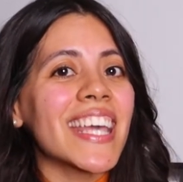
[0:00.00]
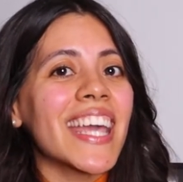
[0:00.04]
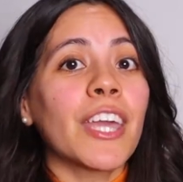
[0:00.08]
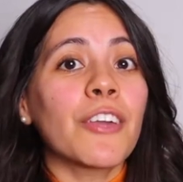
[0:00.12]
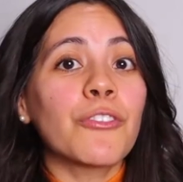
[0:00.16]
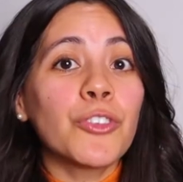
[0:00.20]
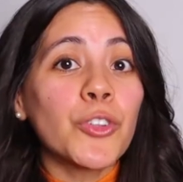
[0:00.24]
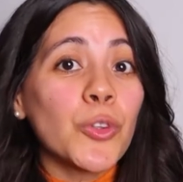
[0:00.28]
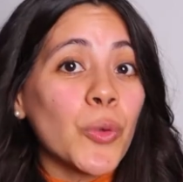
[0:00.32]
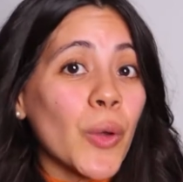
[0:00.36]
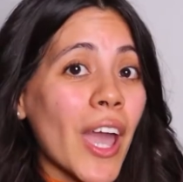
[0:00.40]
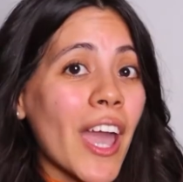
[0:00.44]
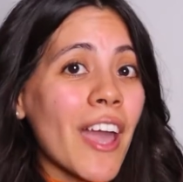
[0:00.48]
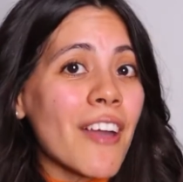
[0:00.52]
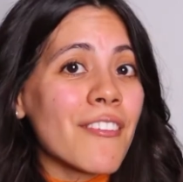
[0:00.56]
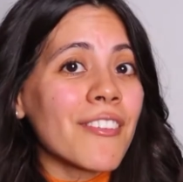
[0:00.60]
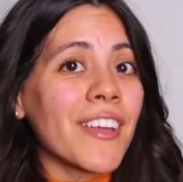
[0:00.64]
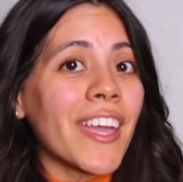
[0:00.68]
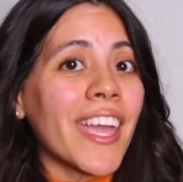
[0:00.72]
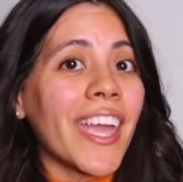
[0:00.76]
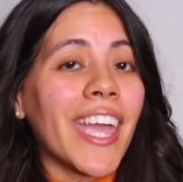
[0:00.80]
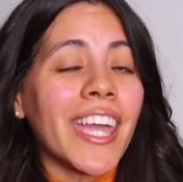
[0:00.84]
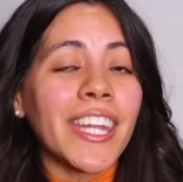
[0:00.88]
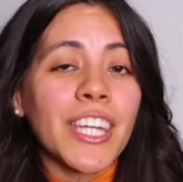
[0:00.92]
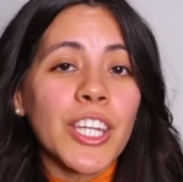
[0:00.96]
If you have
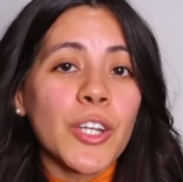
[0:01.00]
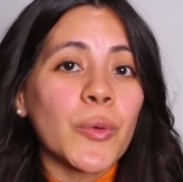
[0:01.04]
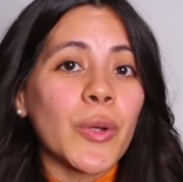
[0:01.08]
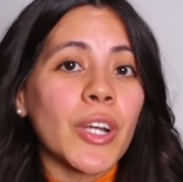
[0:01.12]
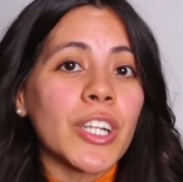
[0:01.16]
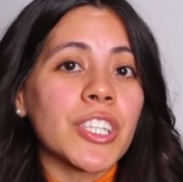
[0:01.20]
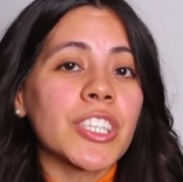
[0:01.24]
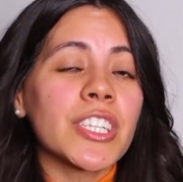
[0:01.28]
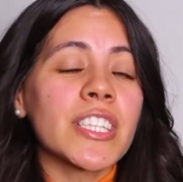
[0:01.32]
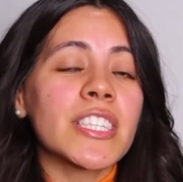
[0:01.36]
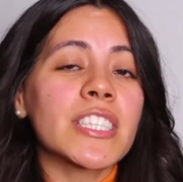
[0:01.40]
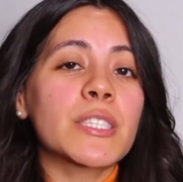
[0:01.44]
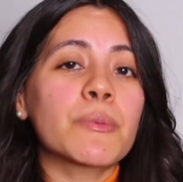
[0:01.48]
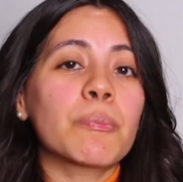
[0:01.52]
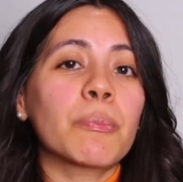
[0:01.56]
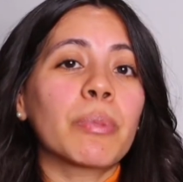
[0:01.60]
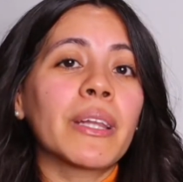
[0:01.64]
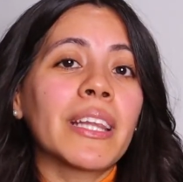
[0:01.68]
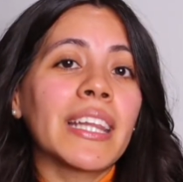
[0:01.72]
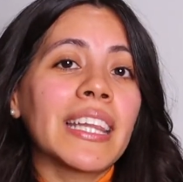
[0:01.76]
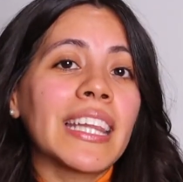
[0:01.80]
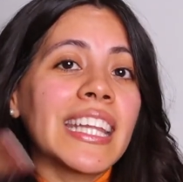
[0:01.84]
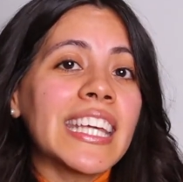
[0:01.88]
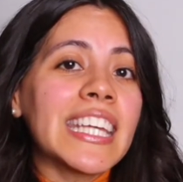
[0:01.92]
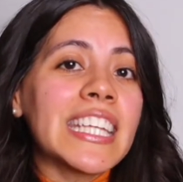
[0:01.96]
any questions,
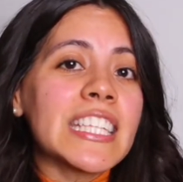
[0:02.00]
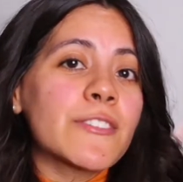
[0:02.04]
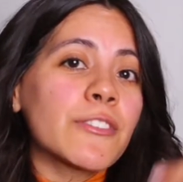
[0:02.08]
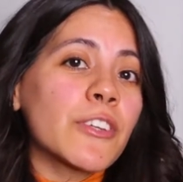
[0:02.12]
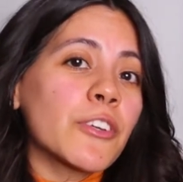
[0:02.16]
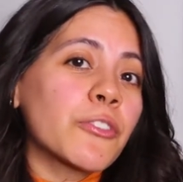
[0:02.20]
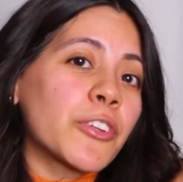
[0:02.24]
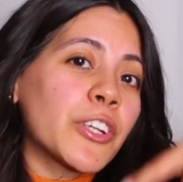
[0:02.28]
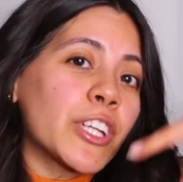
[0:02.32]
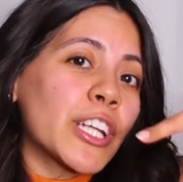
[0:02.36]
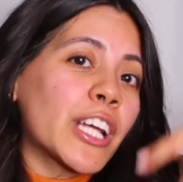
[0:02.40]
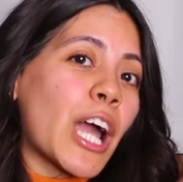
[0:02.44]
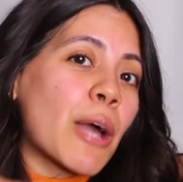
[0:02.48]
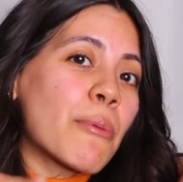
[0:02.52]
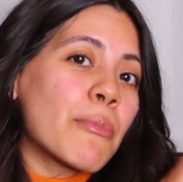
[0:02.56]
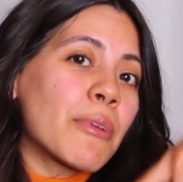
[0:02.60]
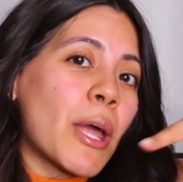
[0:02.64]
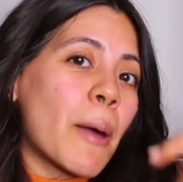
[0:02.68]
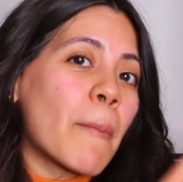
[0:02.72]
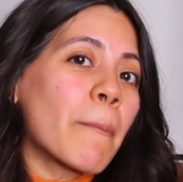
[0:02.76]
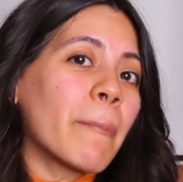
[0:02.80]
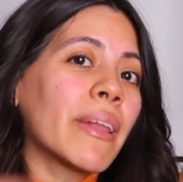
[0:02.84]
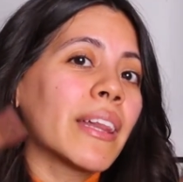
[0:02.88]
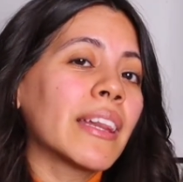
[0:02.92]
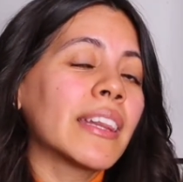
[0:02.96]
please feel free to comment
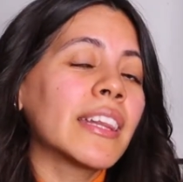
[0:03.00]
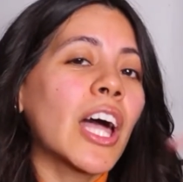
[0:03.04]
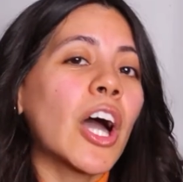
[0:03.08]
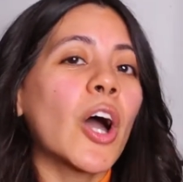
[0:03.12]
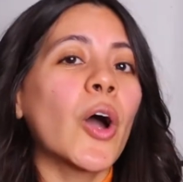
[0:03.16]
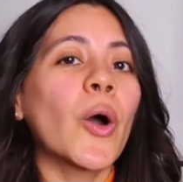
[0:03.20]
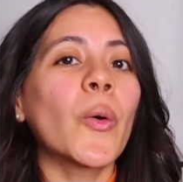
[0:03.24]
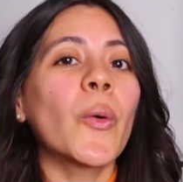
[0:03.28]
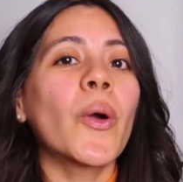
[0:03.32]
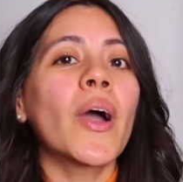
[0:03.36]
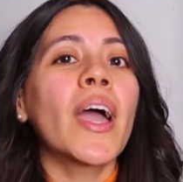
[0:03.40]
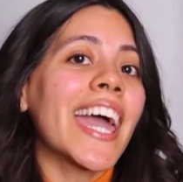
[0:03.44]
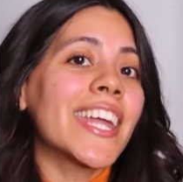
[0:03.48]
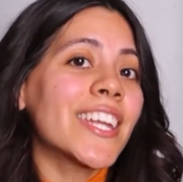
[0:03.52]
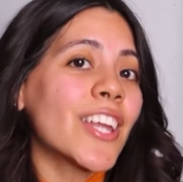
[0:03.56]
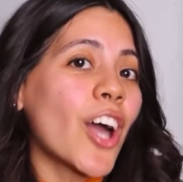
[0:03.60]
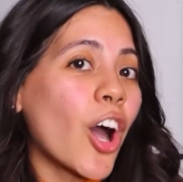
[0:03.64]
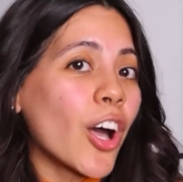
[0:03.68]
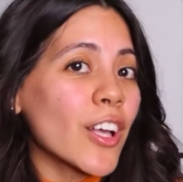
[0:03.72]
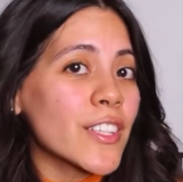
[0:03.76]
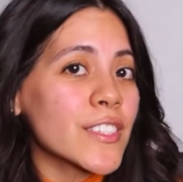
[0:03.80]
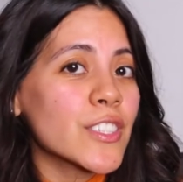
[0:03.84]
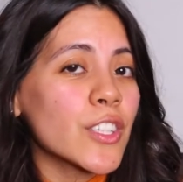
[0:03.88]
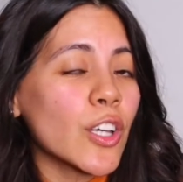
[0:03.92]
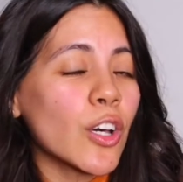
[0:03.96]
down below. And
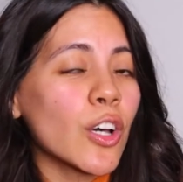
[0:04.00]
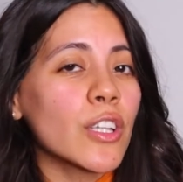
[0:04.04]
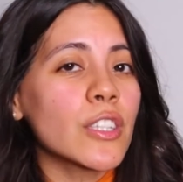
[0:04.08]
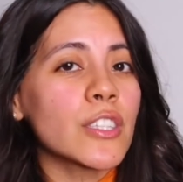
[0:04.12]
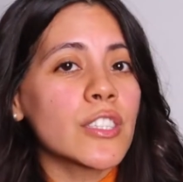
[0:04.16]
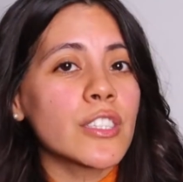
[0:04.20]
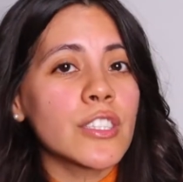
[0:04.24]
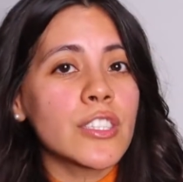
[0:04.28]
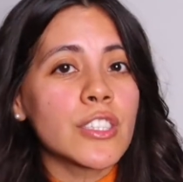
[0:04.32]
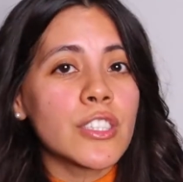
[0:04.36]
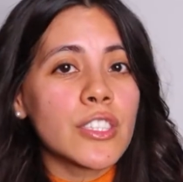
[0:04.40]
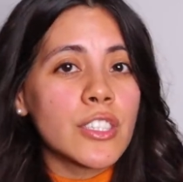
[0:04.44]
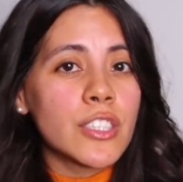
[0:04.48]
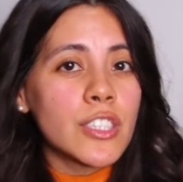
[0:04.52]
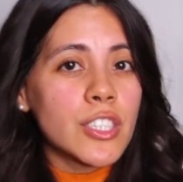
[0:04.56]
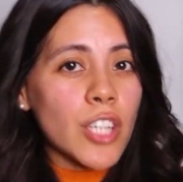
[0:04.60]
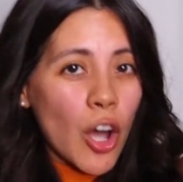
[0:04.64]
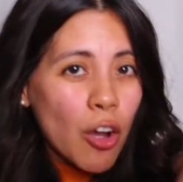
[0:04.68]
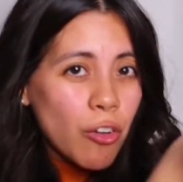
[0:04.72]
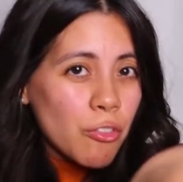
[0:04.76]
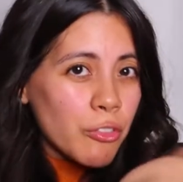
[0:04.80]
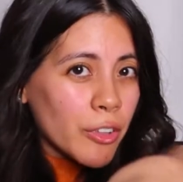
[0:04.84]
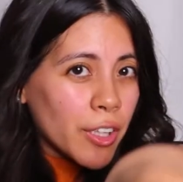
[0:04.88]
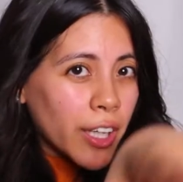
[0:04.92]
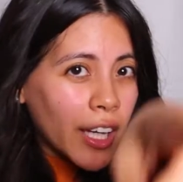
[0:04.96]
also,
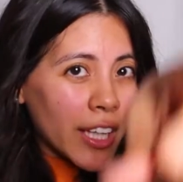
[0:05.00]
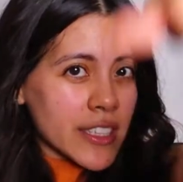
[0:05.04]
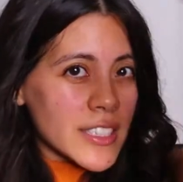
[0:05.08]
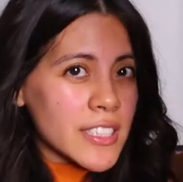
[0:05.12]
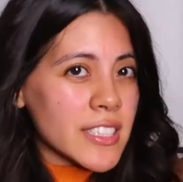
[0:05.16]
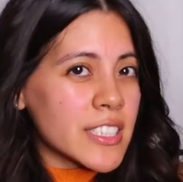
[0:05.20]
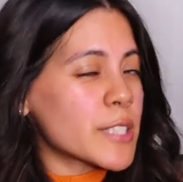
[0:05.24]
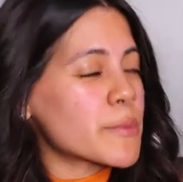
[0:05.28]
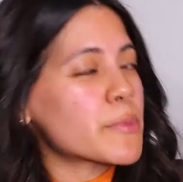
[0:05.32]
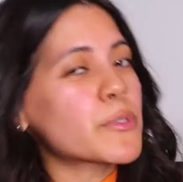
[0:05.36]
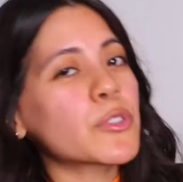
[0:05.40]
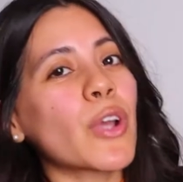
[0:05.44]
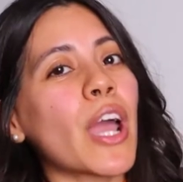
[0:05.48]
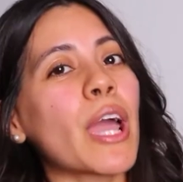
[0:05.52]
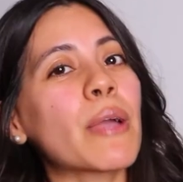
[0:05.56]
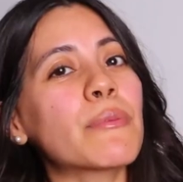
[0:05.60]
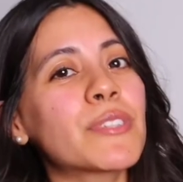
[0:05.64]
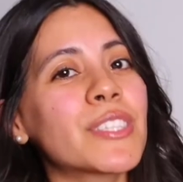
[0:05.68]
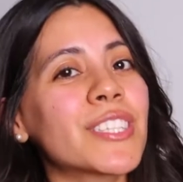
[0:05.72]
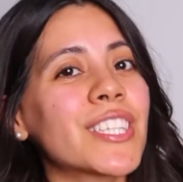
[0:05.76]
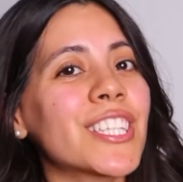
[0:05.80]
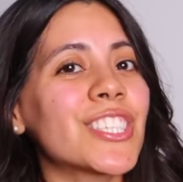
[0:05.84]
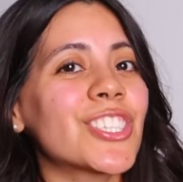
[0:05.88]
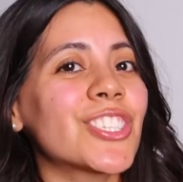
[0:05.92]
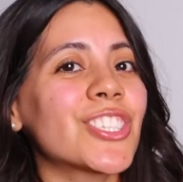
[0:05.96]
don't forget to subscribe
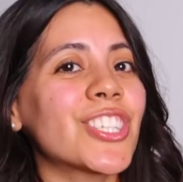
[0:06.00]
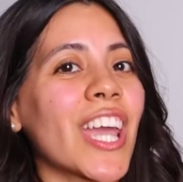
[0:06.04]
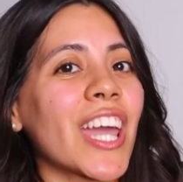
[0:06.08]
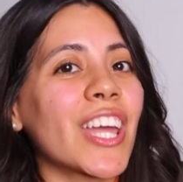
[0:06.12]
to this